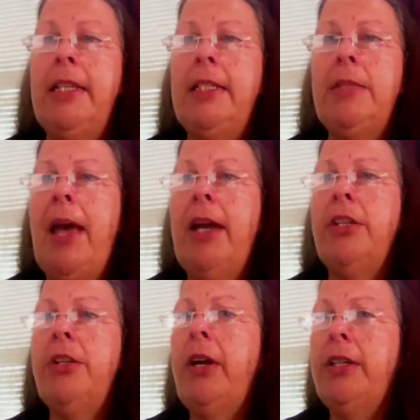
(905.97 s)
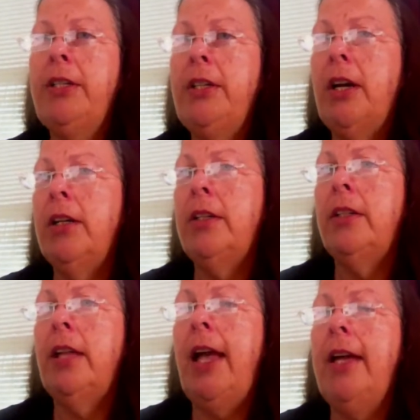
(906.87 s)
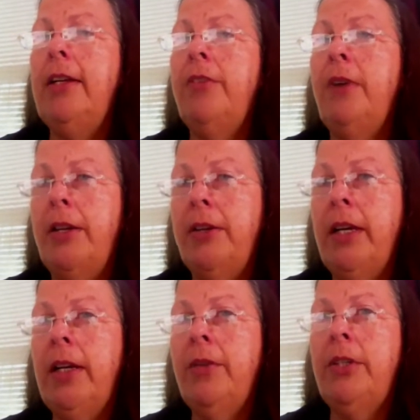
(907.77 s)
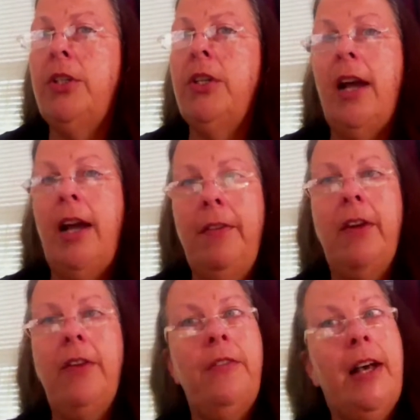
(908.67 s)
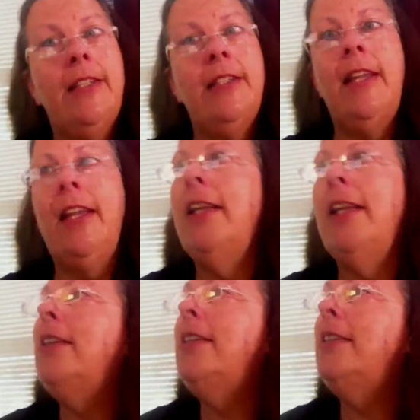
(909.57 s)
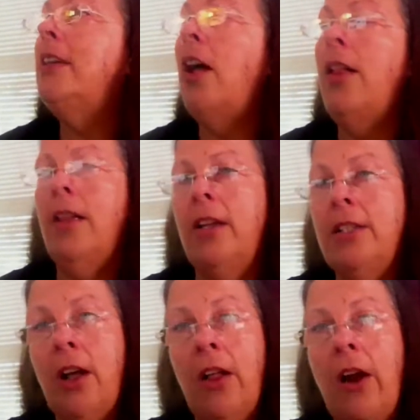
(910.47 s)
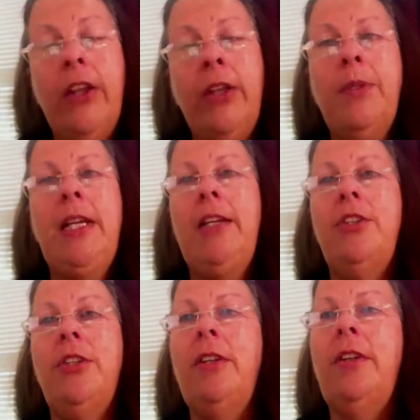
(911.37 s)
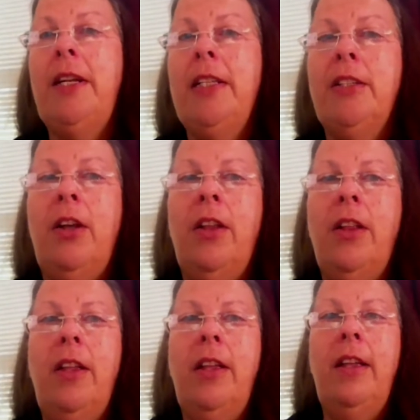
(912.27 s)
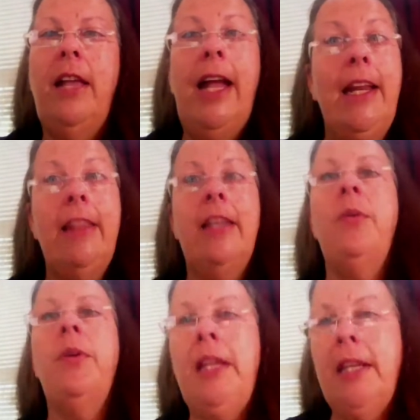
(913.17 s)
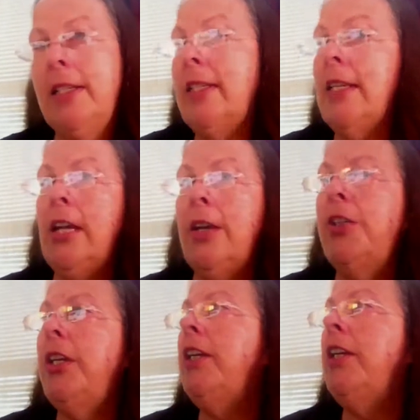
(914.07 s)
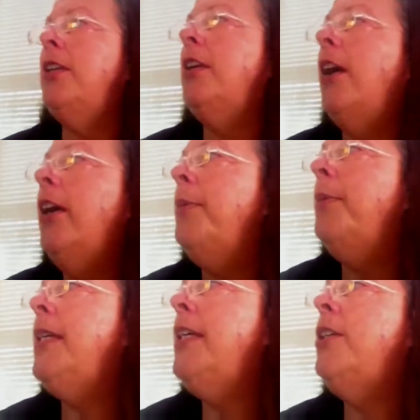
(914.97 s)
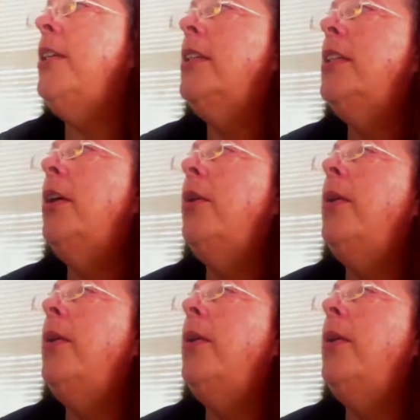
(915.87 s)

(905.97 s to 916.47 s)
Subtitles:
back to Aristotle and rhetoric, which I found fascinating because it's all argumentation, and that's all anything really is, negotiation, argumentation. So